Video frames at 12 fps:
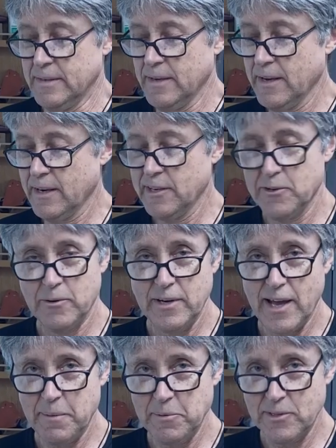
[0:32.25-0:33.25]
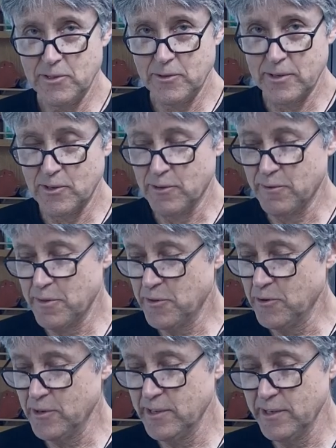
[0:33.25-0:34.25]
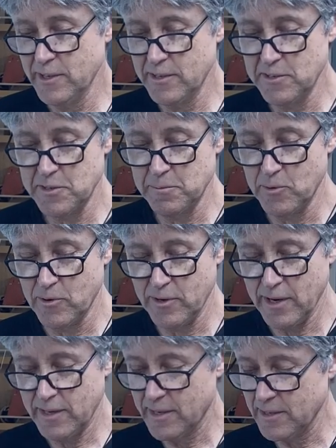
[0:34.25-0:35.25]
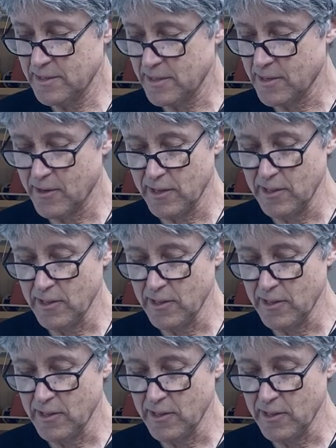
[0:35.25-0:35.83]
I don't know what happened to it. Over 30 years or more, I guess it got